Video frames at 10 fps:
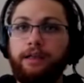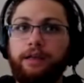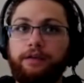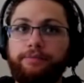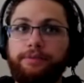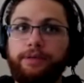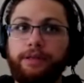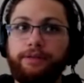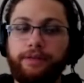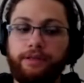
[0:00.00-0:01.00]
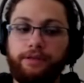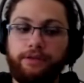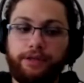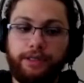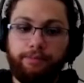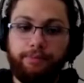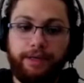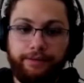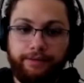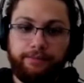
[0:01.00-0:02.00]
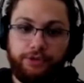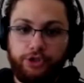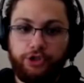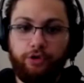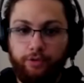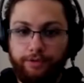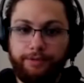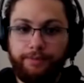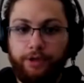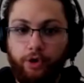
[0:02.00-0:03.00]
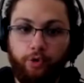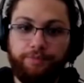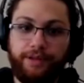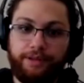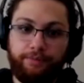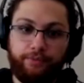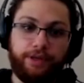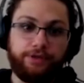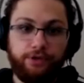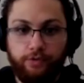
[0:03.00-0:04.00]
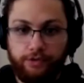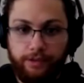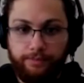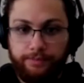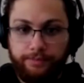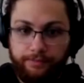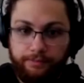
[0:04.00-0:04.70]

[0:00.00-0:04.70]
a lot of people, I think they're gonna buy them and just hold them and hope that the price goes up.